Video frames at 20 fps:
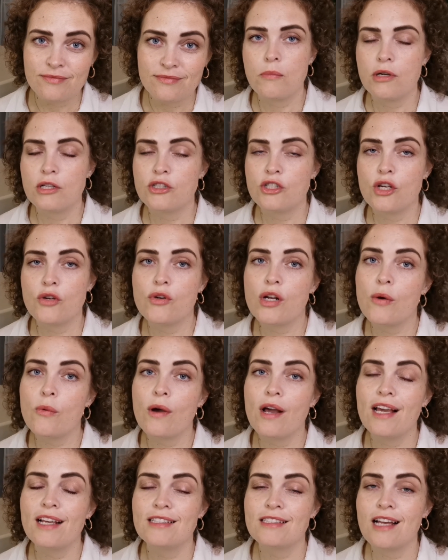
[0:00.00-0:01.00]
but I don't know
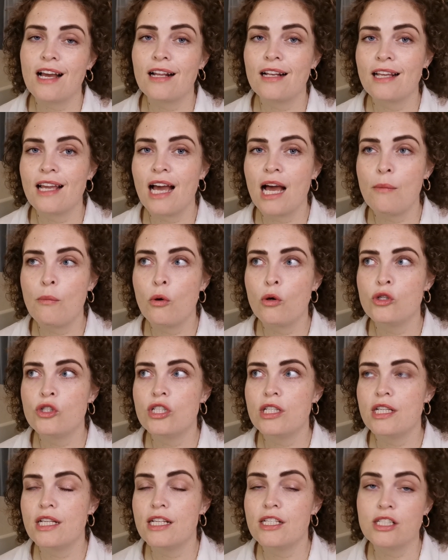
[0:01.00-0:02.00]
exactly how
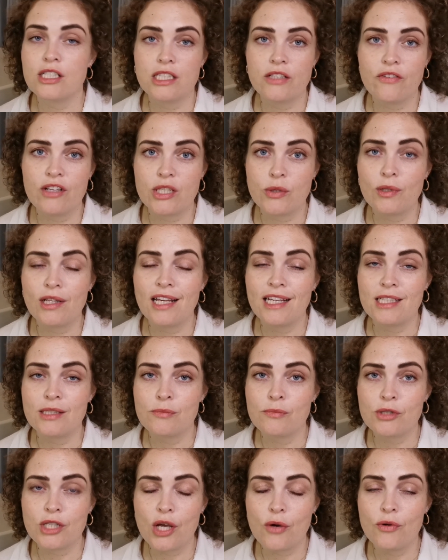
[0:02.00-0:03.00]
much each individual
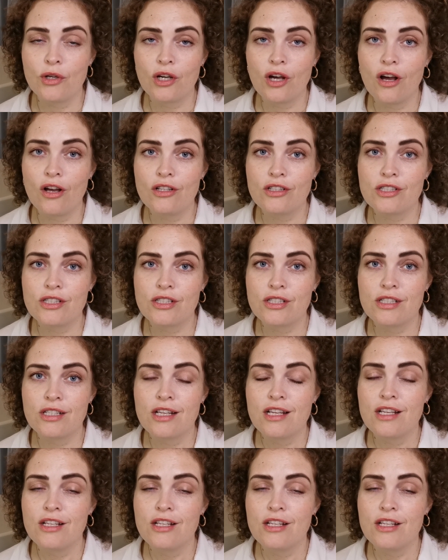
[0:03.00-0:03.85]
item is going to cost.